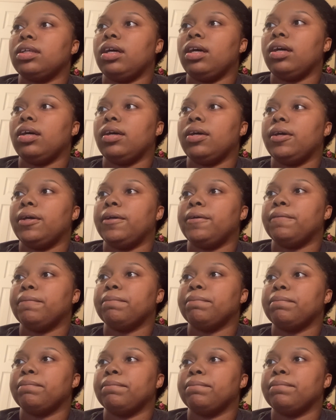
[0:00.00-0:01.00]

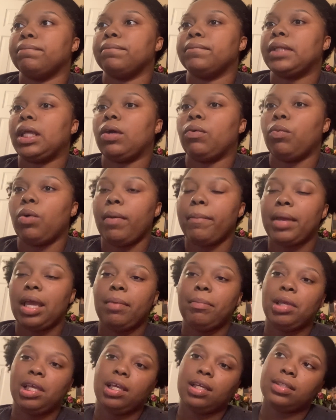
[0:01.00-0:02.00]
what
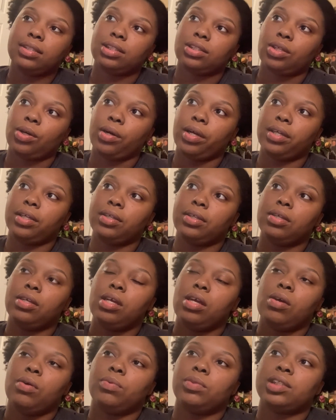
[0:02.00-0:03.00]
made me get started
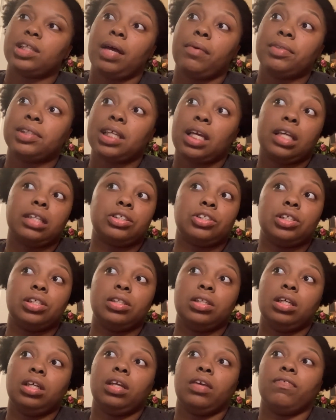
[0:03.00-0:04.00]
was I was actually
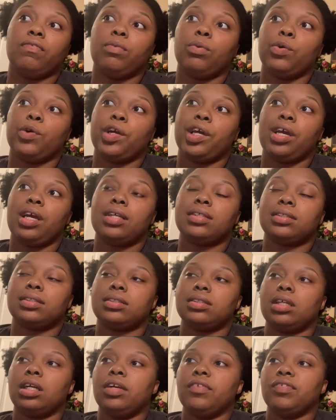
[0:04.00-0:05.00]
looking for it as a
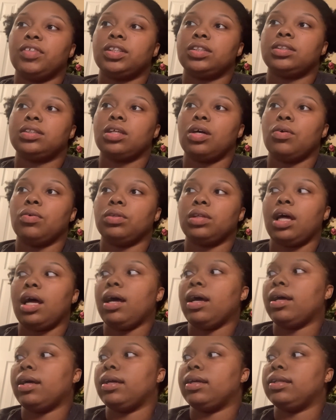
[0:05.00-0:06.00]
service
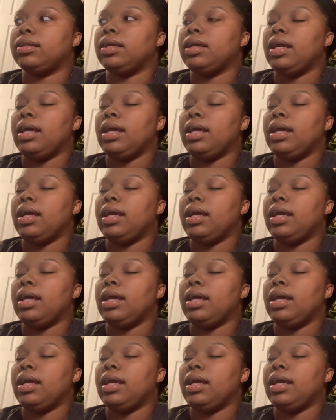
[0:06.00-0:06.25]
online,